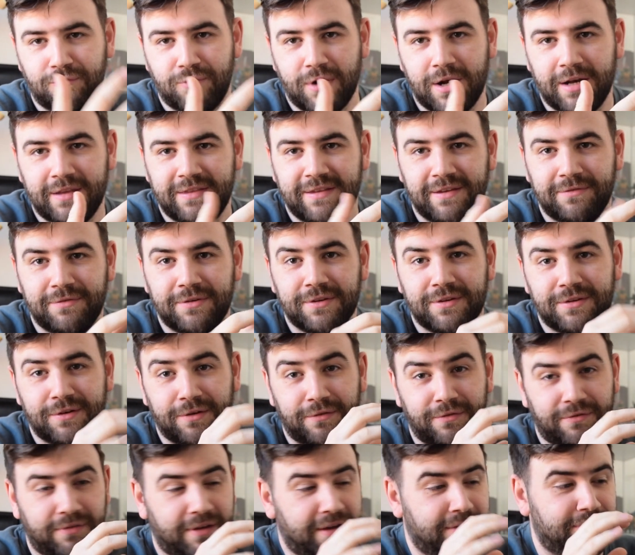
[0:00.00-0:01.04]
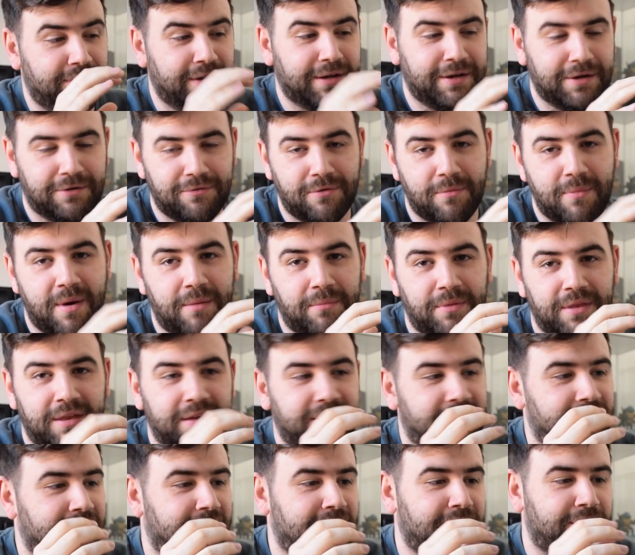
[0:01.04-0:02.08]
of relatives and stuff if they could remember
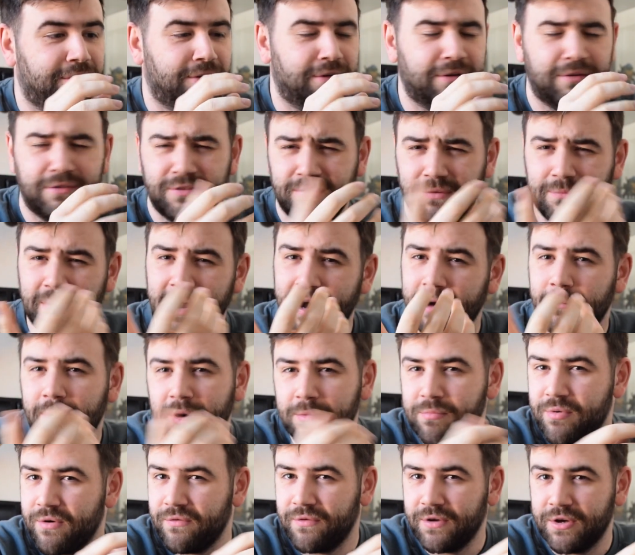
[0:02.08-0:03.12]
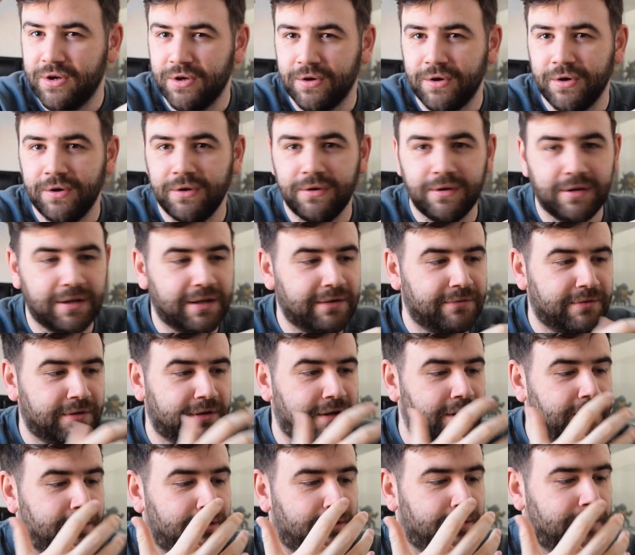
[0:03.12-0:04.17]
this, and they could. Somehow my brother couldn't, even
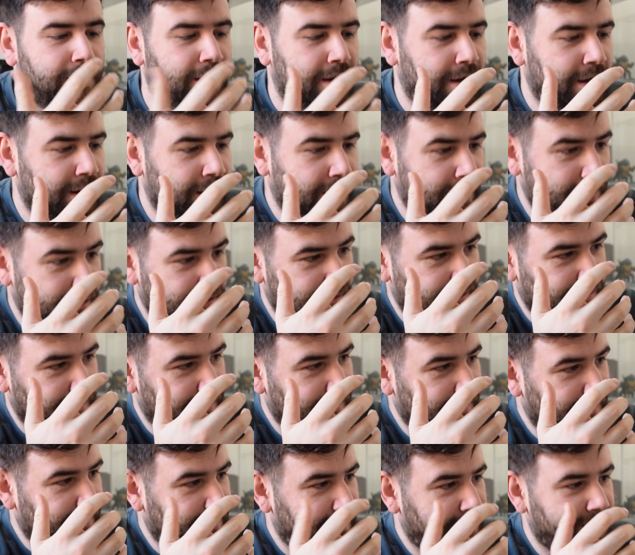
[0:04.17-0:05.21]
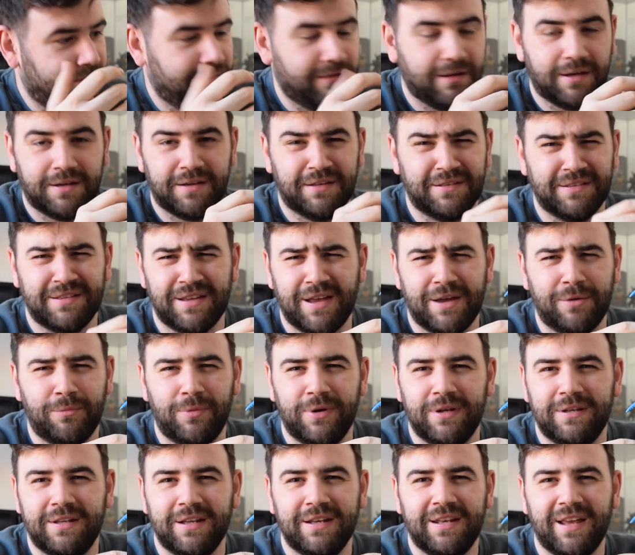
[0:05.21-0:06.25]
though, like I say,
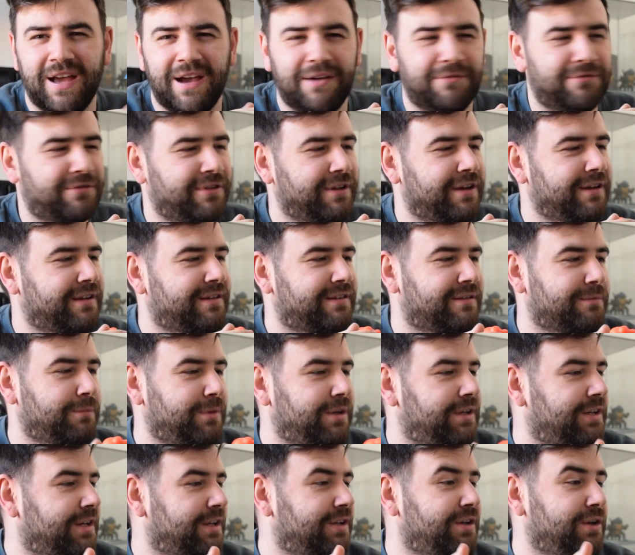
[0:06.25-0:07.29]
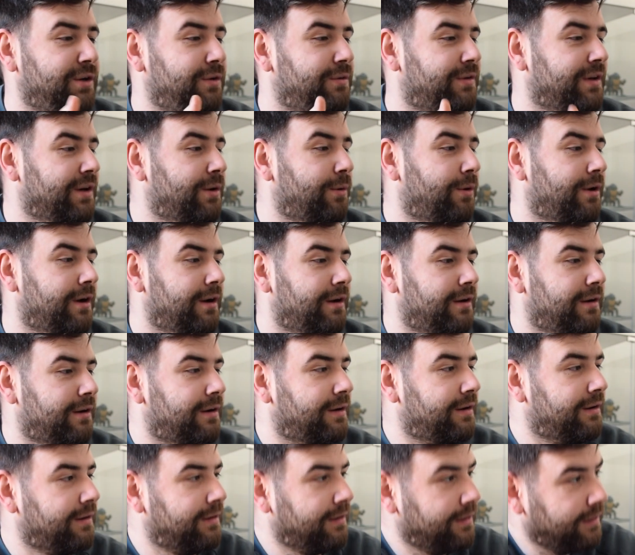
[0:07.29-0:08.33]
we did have this and we did use it quite a
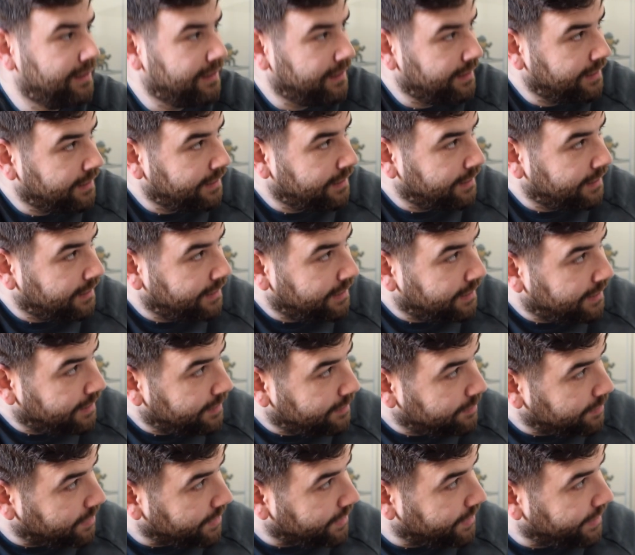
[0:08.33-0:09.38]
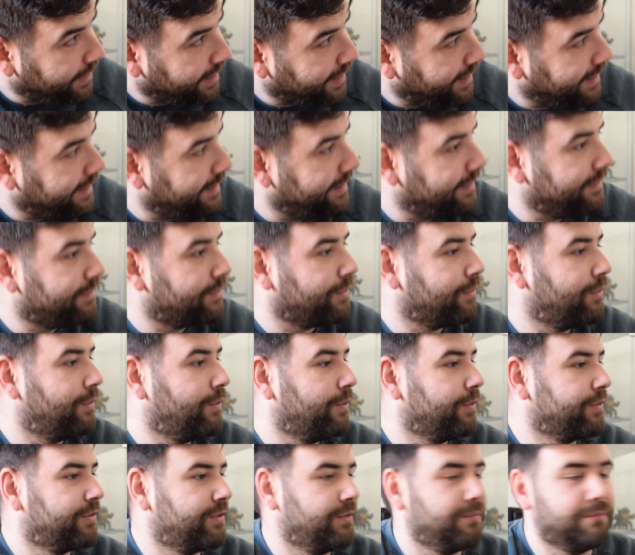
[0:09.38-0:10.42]
lot. But that is
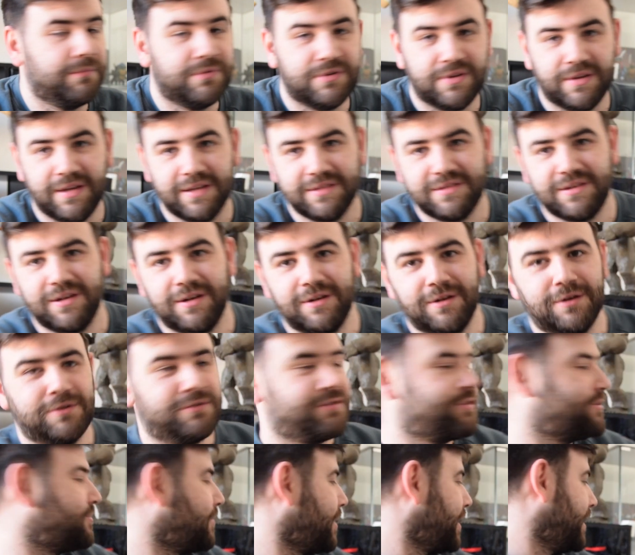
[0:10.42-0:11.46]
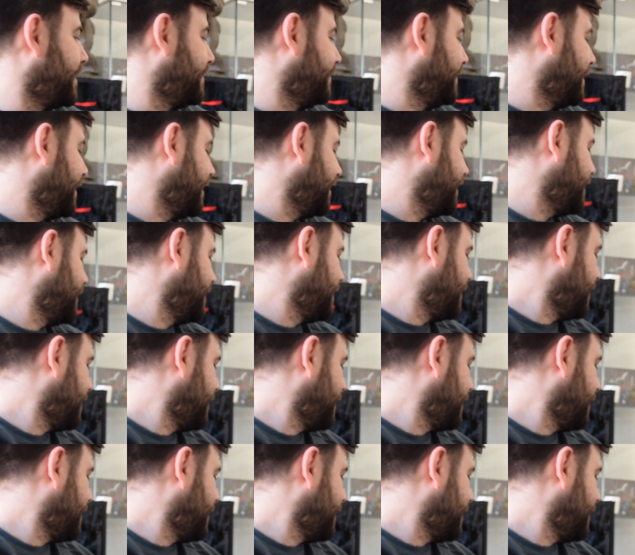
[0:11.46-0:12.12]
awesome. So that's going to go straight in there.